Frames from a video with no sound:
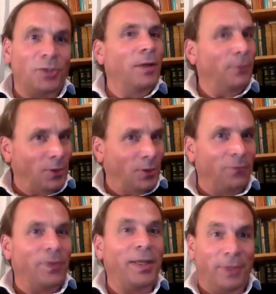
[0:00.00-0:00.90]
So we have lots
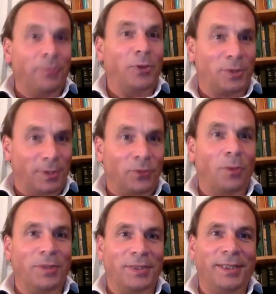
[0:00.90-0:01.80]
of very, very positive
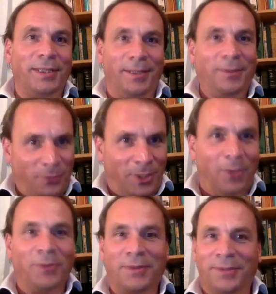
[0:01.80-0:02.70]
comments here
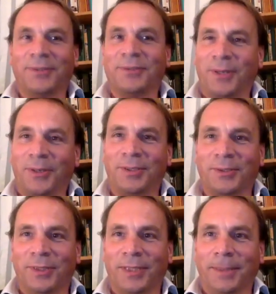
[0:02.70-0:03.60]
throughout, uh, throughout the
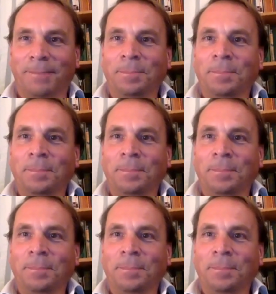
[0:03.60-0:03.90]
Q&A.